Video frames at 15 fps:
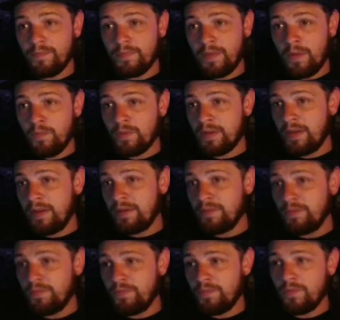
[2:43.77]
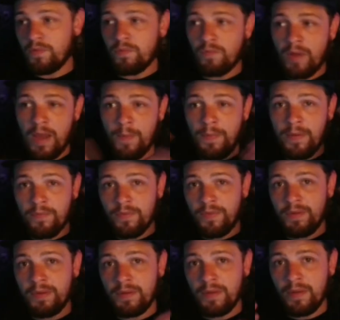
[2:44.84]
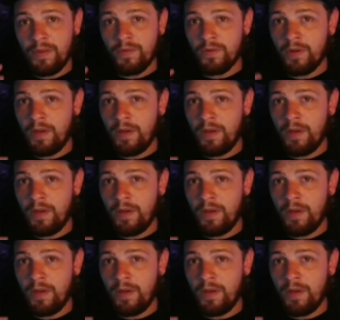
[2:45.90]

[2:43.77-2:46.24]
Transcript: that would kind of wrap everything together